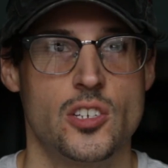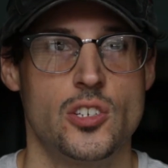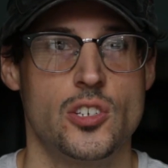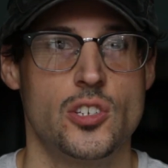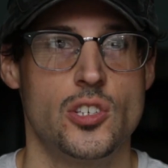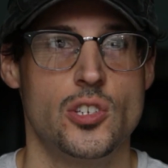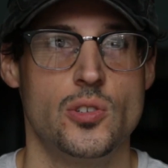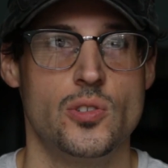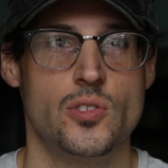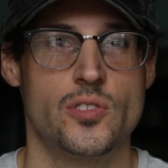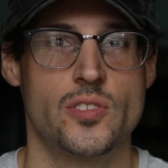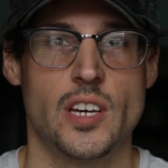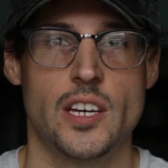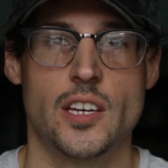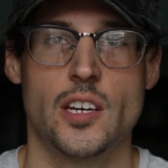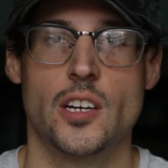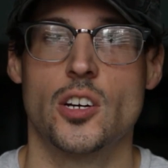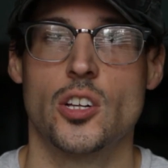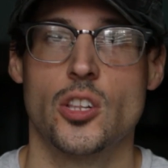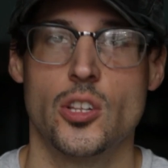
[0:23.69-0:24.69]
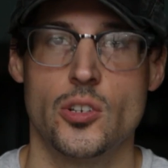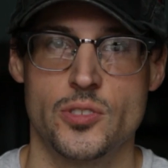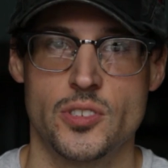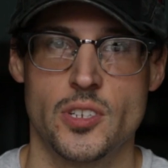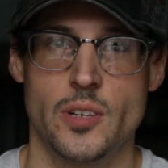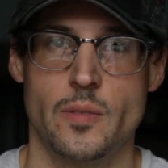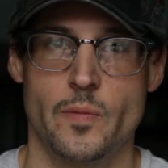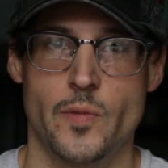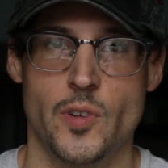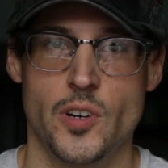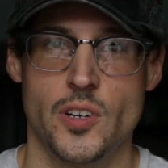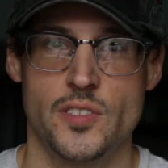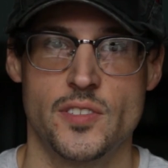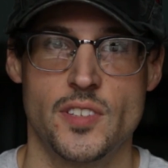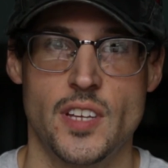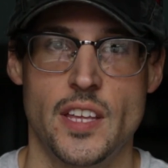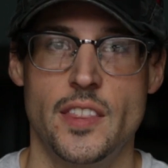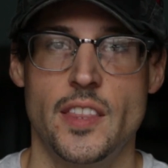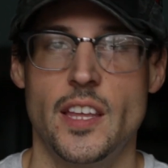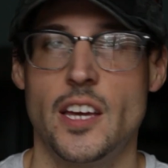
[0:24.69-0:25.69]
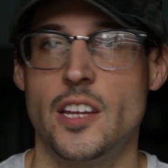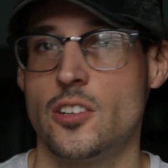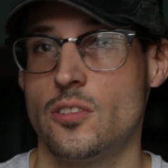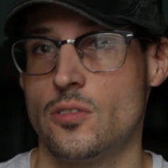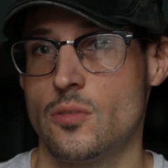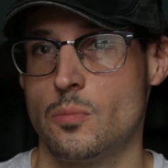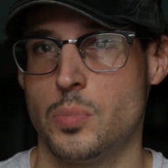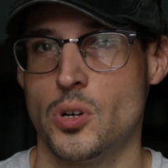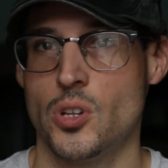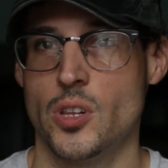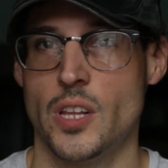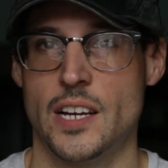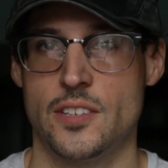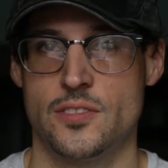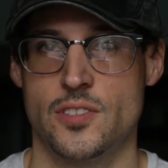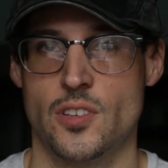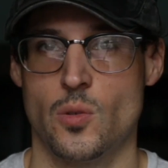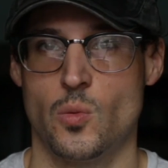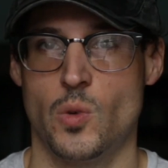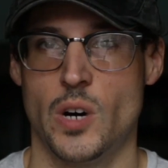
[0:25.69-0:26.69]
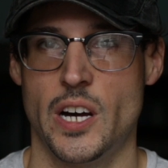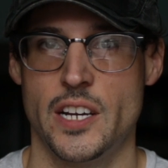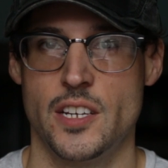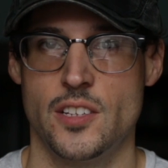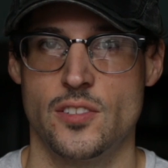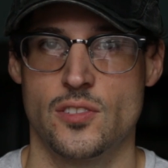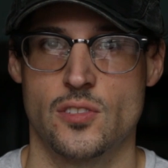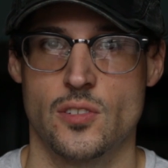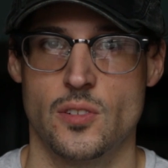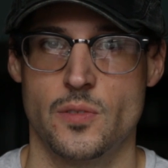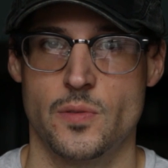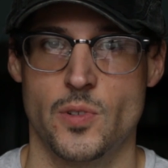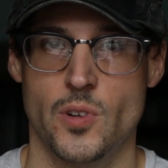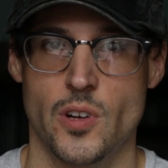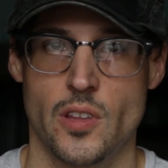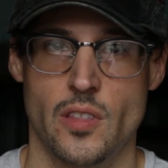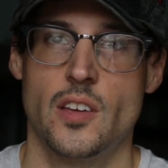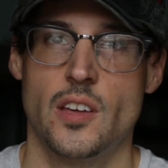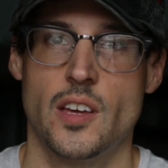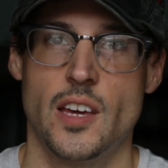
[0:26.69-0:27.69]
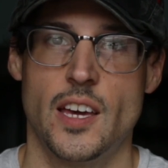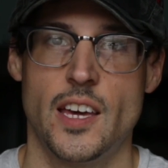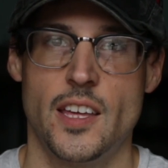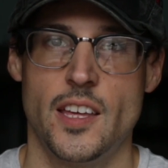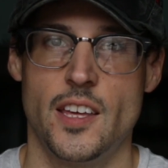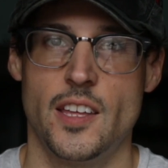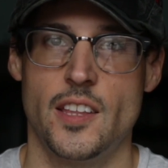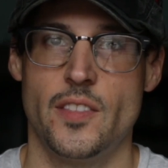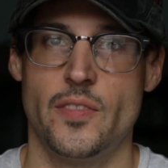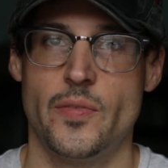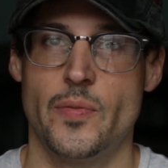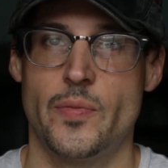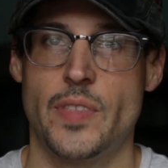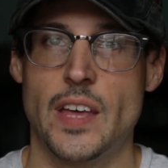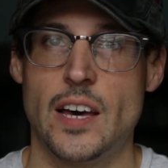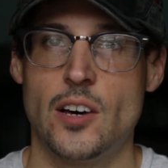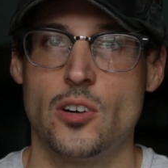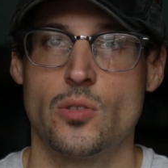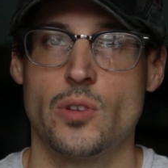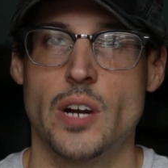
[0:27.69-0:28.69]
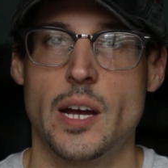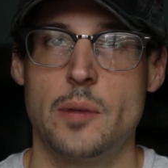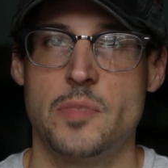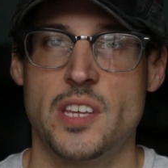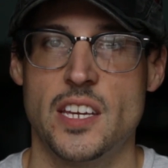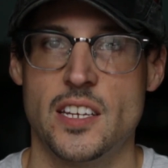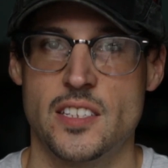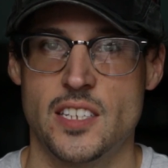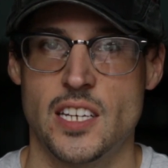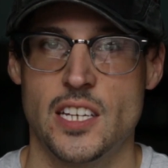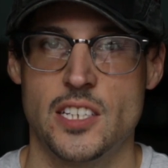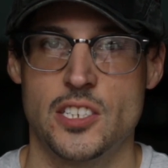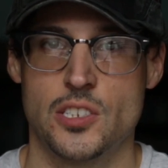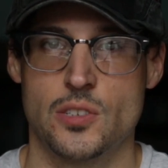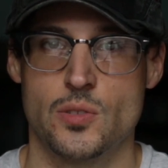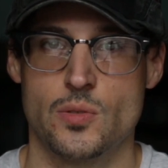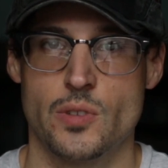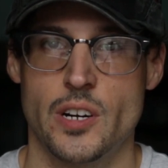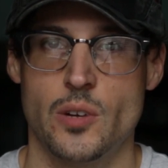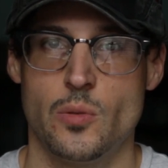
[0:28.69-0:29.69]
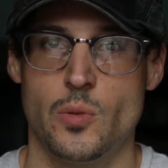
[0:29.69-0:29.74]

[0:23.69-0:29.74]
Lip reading: use like a close-up first and then pull out to the wide and so forth, and that'll grab the attention right